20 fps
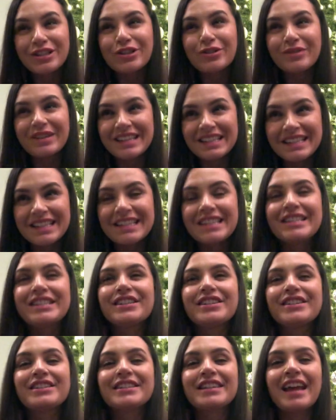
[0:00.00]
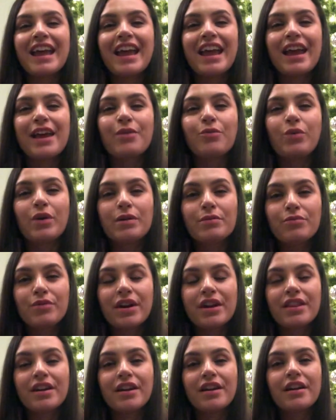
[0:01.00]
three sisters, and one
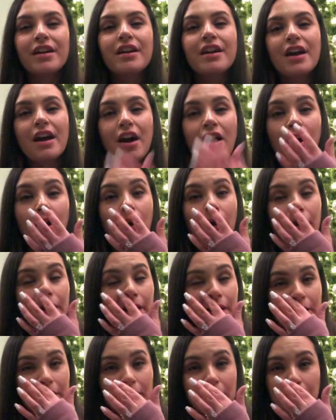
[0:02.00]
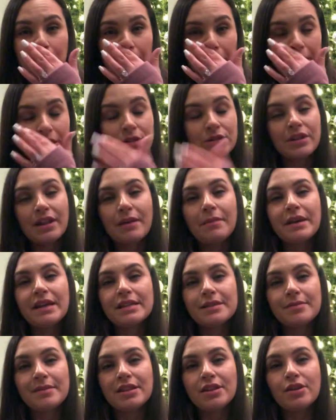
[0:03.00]
brother, all younger than me, so that
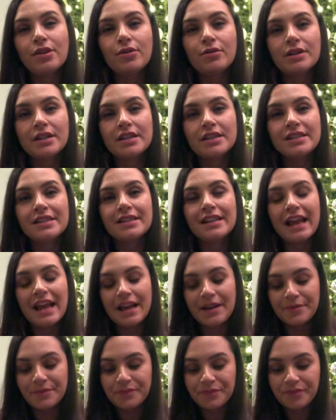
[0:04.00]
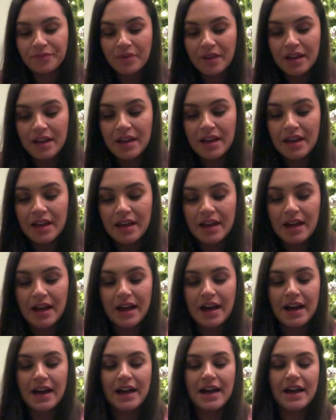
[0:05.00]
makes me the oldest.
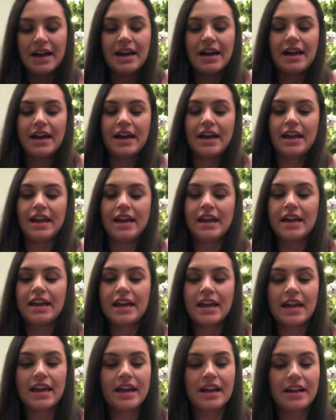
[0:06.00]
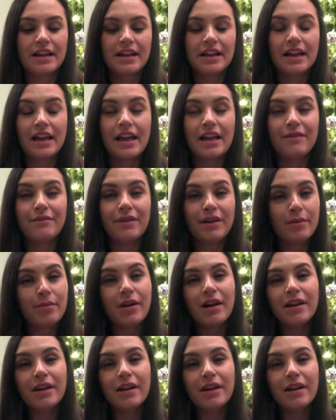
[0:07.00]
I am very